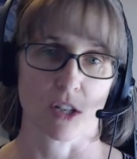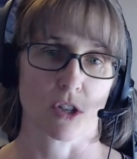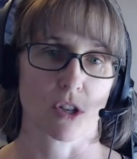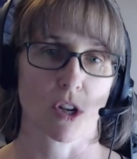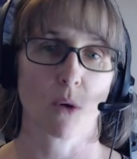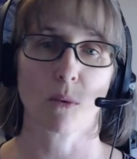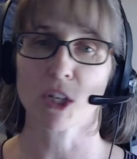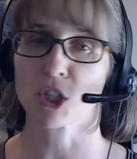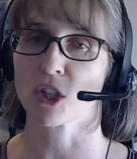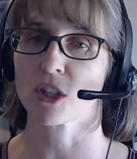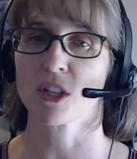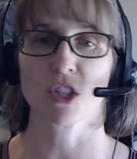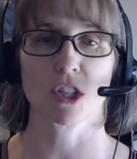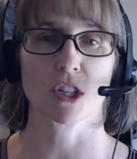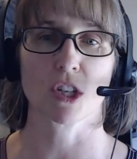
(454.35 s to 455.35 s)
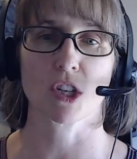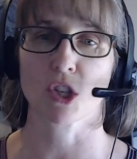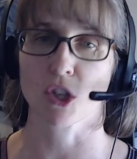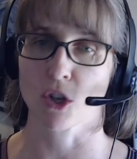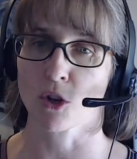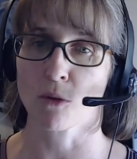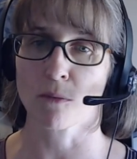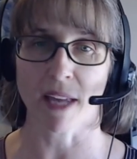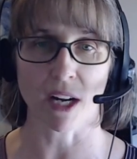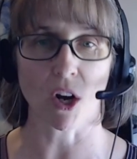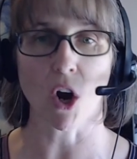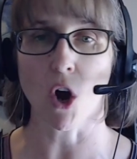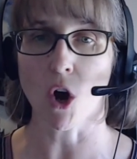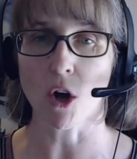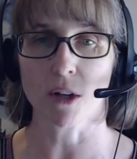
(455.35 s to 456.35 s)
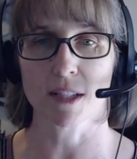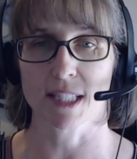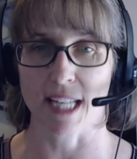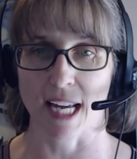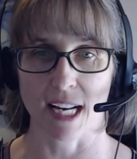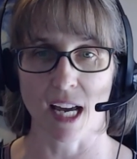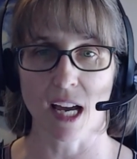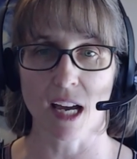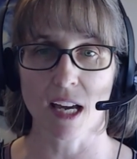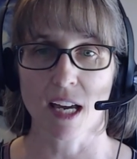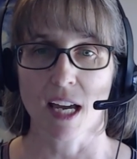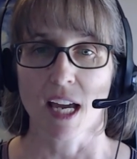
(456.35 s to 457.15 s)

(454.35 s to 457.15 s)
So we shouldn't just assume that all data